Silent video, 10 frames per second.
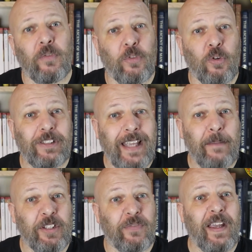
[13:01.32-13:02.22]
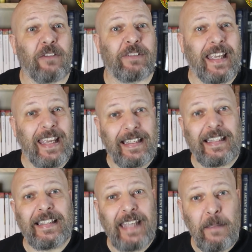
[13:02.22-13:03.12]
of Thor's hammers found
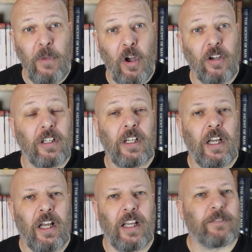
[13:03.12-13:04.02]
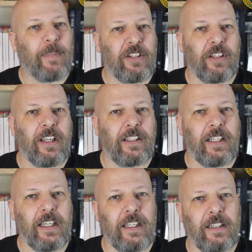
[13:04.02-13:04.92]
in Denmark, uh, especially at
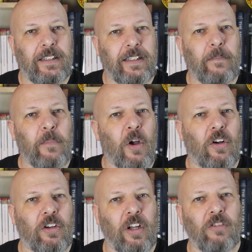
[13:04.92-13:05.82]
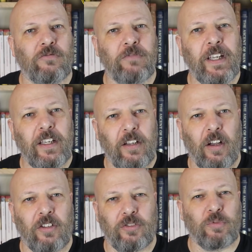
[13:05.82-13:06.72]
the Denmark uh, ring
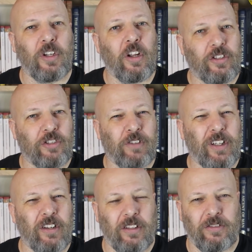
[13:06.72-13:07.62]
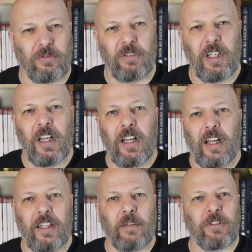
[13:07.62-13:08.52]
castle, the largest ring castle
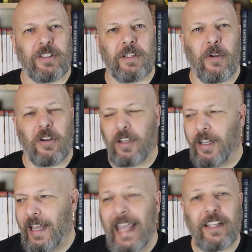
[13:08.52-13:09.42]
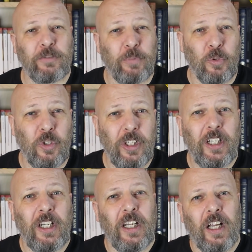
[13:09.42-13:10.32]
uh, there was in Denmark, uh, Aggersborg,
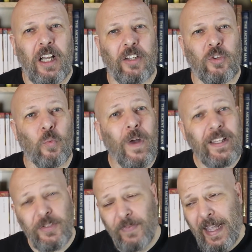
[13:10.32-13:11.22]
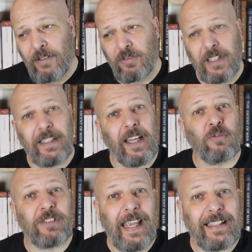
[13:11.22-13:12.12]
uh, the ones found in the
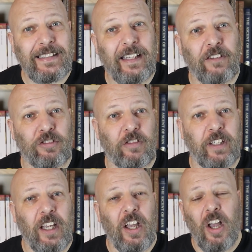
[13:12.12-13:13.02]
old Saxon territory